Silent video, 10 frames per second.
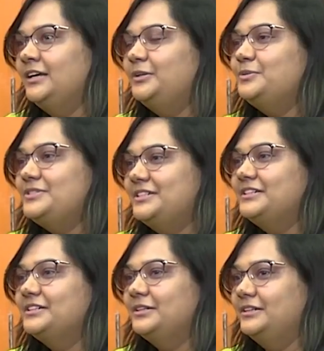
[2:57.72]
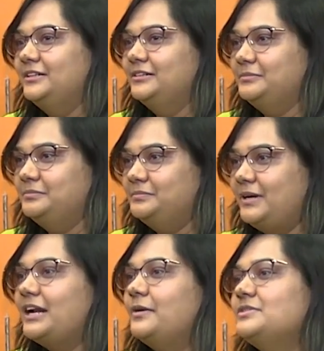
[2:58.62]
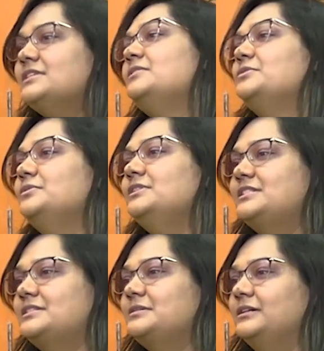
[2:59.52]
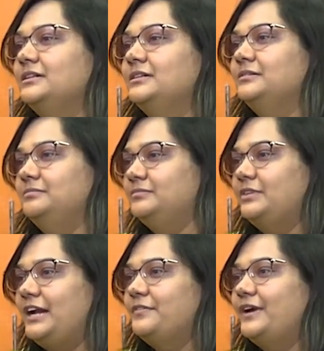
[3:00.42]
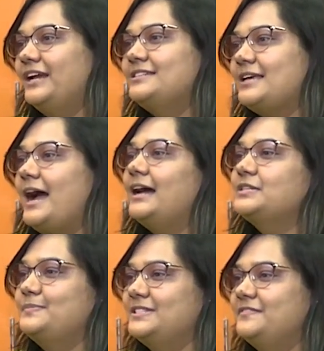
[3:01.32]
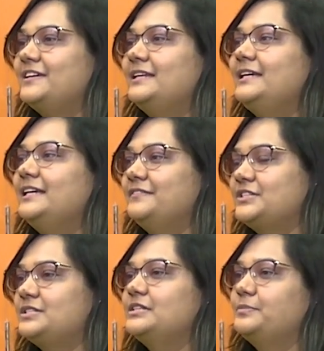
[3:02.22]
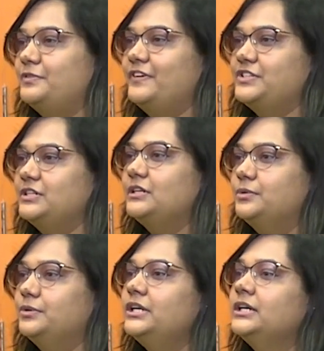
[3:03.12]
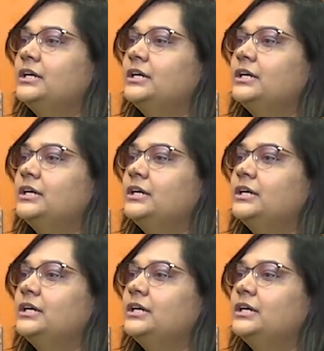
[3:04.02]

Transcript: No, sir. The Bar Council rules, the Advocates Act specifically give us the professional code.